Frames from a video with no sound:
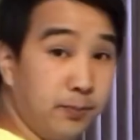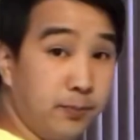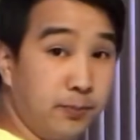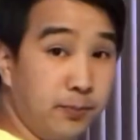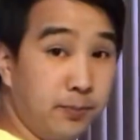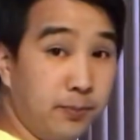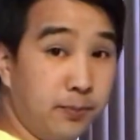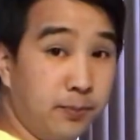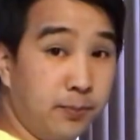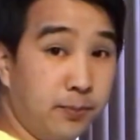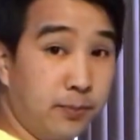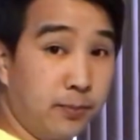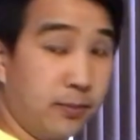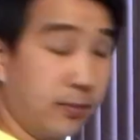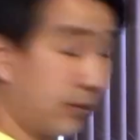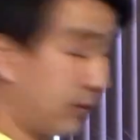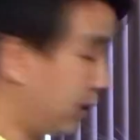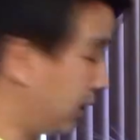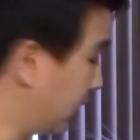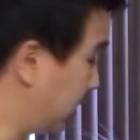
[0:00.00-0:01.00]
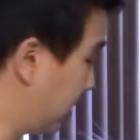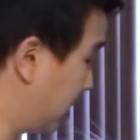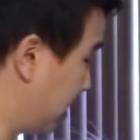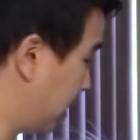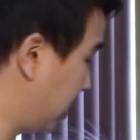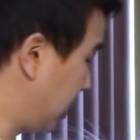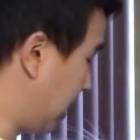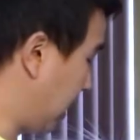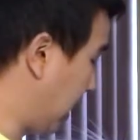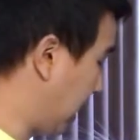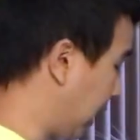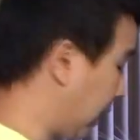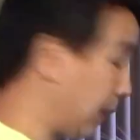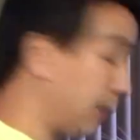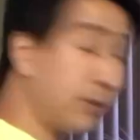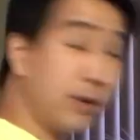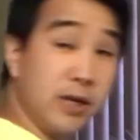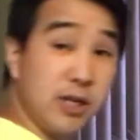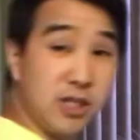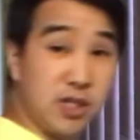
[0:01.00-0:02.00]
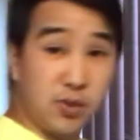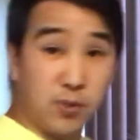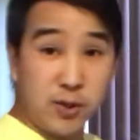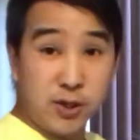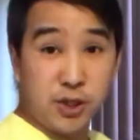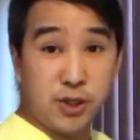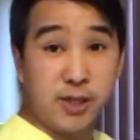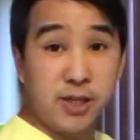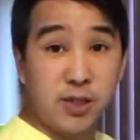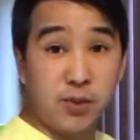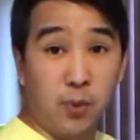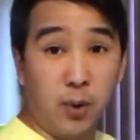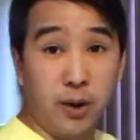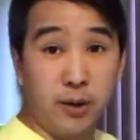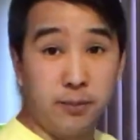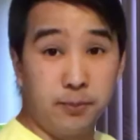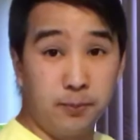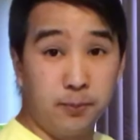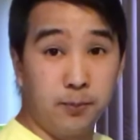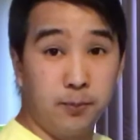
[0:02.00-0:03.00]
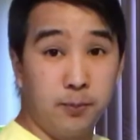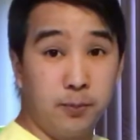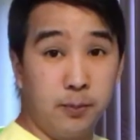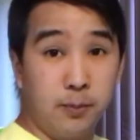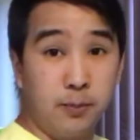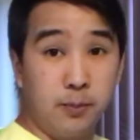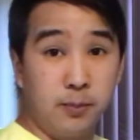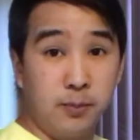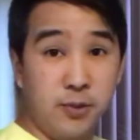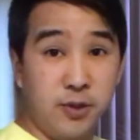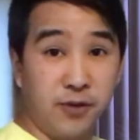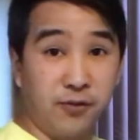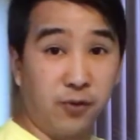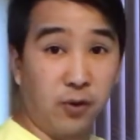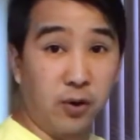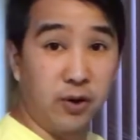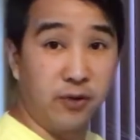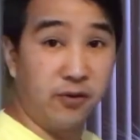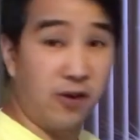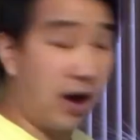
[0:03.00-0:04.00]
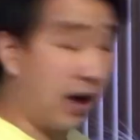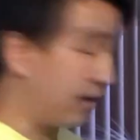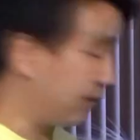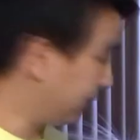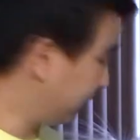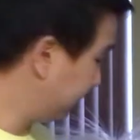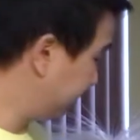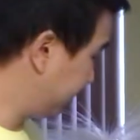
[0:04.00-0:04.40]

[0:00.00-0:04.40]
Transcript: and I'm going to switch this one to 45.